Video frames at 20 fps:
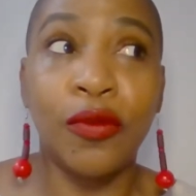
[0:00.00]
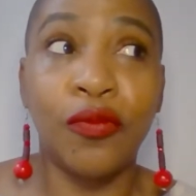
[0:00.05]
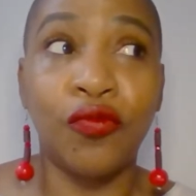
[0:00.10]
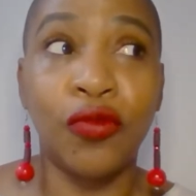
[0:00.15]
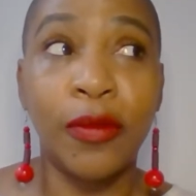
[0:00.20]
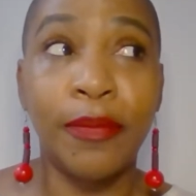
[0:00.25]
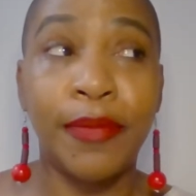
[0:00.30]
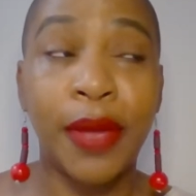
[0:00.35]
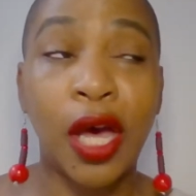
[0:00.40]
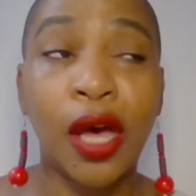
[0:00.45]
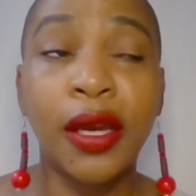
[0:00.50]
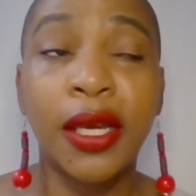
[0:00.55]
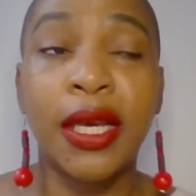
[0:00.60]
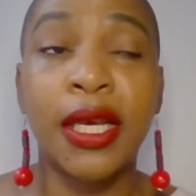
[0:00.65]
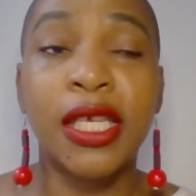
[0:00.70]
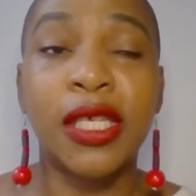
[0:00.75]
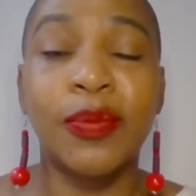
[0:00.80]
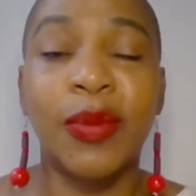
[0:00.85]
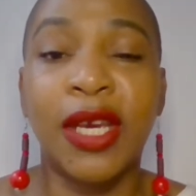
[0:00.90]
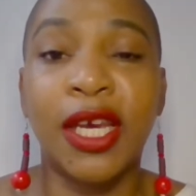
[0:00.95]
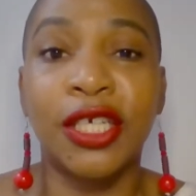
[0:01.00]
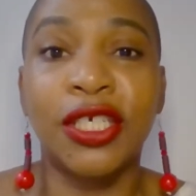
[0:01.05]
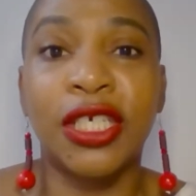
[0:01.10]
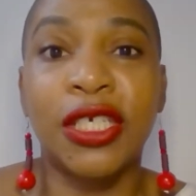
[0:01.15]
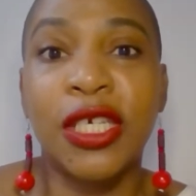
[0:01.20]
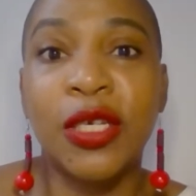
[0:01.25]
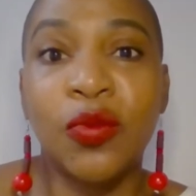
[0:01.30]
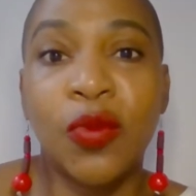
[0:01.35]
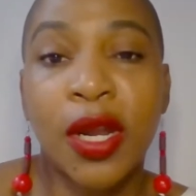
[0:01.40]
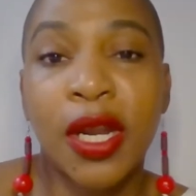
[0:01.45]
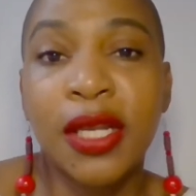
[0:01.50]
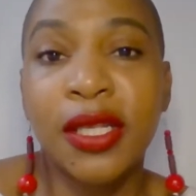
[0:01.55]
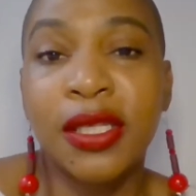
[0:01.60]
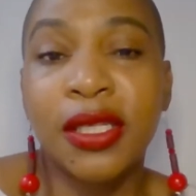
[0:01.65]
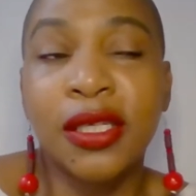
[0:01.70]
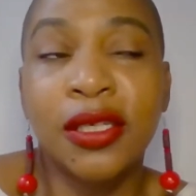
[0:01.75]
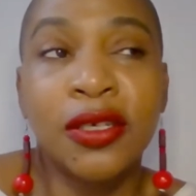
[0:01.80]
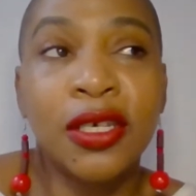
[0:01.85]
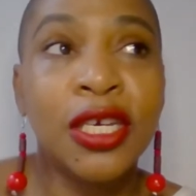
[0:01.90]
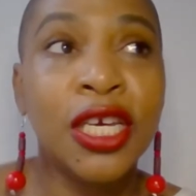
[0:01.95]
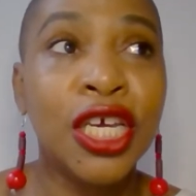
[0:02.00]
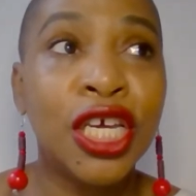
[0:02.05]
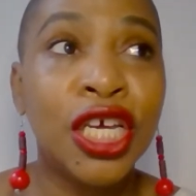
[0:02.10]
rebellious because she wanted to